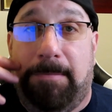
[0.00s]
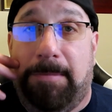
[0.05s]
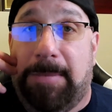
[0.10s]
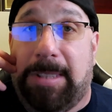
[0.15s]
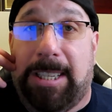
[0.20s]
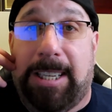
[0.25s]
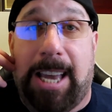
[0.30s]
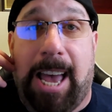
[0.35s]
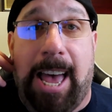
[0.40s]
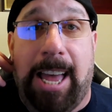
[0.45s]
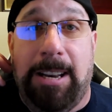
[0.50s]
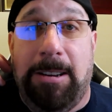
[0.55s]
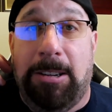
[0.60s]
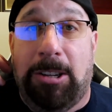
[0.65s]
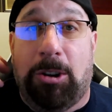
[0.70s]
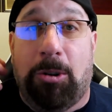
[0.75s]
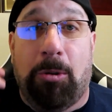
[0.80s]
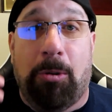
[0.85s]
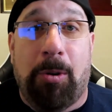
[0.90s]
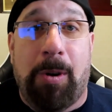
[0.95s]
gotten
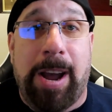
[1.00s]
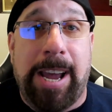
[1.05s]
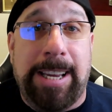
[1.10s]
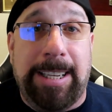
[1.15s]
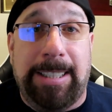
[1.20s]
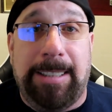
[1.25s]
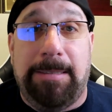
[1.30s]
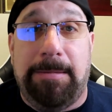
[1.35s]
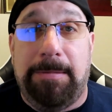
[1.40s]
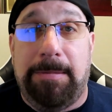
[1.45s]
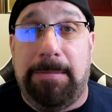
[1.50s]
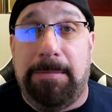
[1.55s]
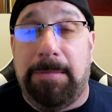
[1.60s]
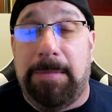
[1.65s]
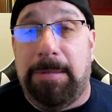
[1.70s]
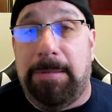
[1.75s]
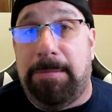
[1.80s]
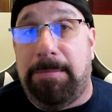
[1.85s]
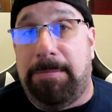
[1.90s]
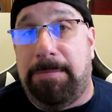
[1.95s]
great
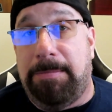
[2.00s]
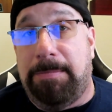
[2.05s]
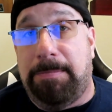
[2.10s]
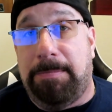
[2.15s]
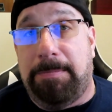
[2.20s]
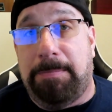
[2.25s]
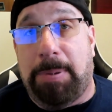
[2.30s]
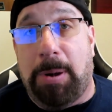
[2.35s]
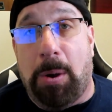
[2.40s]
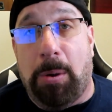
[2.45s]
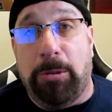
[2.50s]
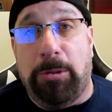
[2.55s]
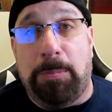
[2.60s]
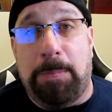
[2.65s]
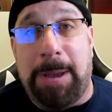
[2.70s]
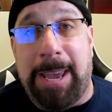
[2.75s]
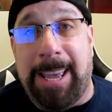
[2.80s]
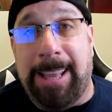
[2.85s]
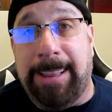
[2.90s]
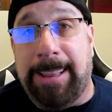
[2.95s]

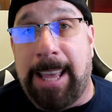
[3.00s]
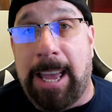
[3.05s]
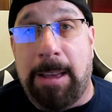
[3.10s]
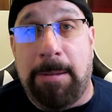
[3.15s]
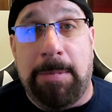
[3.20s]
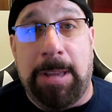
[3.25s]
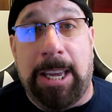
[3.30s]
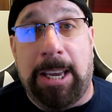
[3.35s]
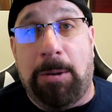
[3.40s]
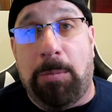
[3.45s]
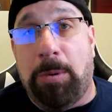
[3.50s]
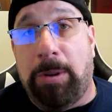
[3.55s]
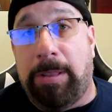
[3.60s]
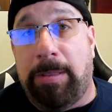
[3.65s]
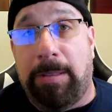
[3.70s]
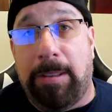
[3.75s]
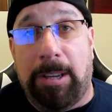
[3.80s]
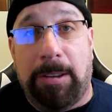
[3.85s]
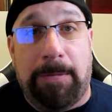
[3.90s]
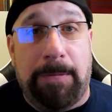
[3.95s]
post-pandemic with
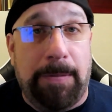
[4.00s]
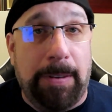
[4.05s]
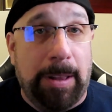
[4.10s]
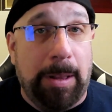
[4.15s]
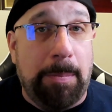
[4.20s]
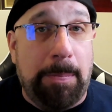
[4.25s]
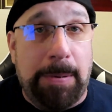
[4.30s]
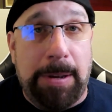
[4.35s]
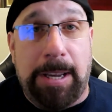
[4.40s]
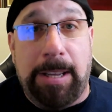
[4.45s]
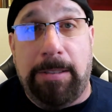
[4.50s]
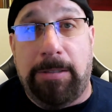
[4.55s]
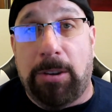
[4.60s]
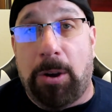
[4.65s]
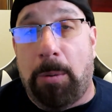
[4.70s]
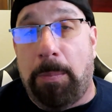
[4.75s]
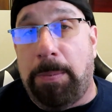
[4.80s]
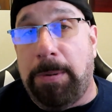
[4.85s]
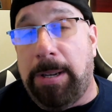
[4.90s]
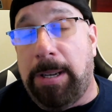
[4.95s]
the Philippines
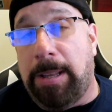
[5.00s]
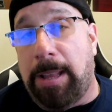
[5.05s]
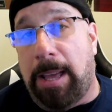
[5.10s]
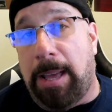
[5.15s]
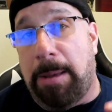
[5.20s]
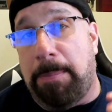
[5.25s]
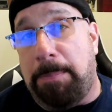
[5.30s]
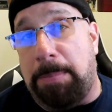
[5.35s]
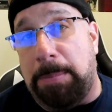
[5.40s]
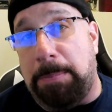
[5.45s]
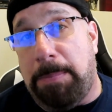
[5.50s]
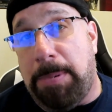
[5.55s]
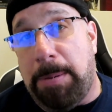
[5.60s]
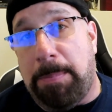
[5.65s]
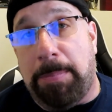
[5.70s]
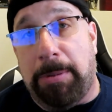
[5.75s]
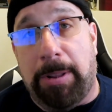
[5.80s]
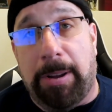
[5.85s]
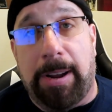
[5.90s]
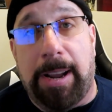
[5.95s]
opened up and
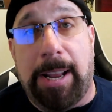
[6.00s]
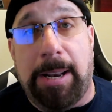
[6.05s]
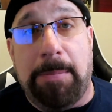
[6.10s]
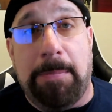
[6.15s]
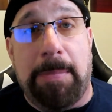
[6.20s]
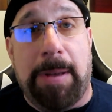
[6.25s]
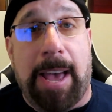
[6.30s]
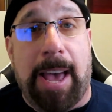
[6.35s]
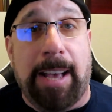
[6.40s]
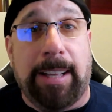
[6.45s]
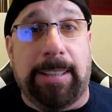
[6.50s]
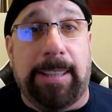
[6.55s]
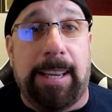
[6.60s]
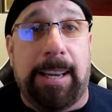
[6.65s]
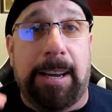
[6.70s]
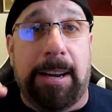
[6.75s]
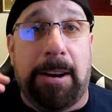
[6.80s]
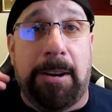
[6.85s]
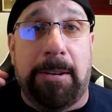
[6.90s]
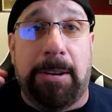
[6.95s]
people are heading back
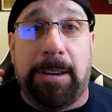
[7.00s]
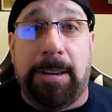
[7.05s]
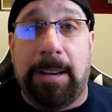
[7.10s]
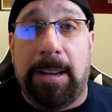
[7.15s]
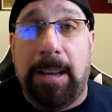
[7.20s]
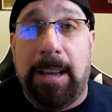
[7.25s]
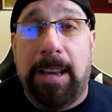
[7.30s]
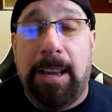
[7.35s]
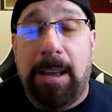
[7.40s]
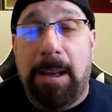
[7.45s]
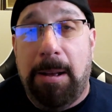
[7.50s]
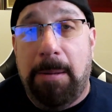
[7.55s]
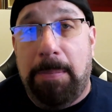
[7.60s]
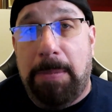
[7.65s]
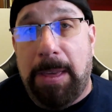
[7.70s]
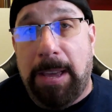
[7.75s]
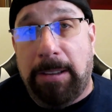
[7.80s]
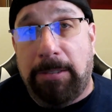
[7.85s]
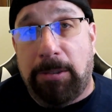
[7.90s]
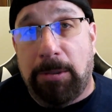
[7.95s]
there and
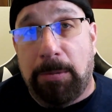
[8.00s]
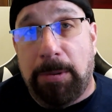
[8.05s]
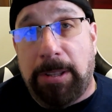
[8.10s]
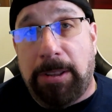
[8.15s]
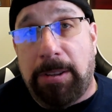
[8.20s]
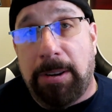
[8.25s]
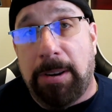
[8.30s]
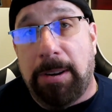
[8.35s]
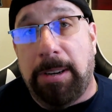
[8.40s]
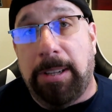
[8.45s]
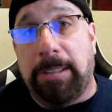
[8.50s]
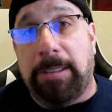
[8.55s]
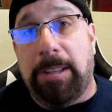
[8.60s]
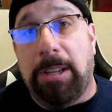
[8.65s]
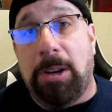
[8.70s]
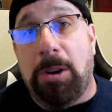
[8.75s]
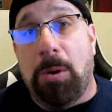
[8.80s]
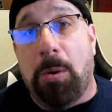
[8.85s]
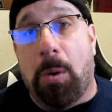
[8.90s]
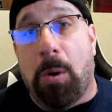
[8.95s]
things are returning to
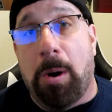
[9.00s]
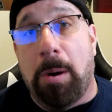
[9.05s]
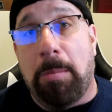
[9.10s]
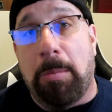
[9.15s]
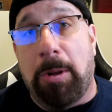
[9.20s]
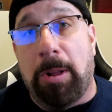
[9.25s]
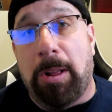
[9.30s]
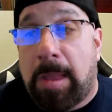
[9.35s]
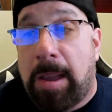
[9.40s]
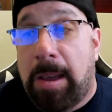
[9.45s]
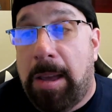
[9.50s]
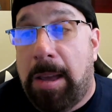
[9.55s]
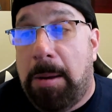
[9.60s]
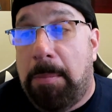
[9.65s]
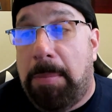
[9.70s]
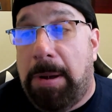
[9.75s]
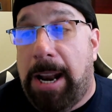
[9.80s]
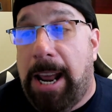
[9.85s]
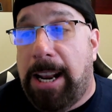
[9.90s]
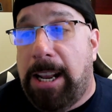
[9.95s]
normal.
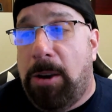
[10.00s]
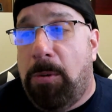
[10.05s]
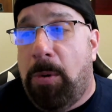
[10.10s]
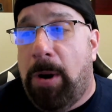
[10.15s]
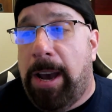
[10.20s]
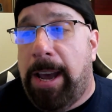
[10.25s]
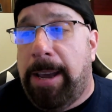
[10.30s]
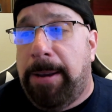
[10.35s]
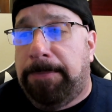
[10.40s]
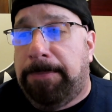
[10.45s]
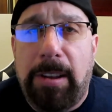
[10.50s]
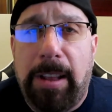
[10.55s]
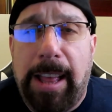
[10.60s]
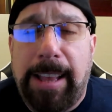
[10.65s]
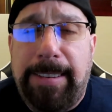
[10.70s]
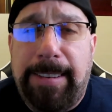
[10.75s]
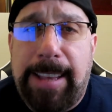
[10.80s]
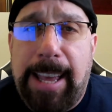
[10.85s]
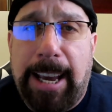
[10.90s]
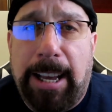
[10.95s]
But anyway, so
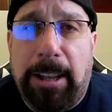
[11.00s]
let's take a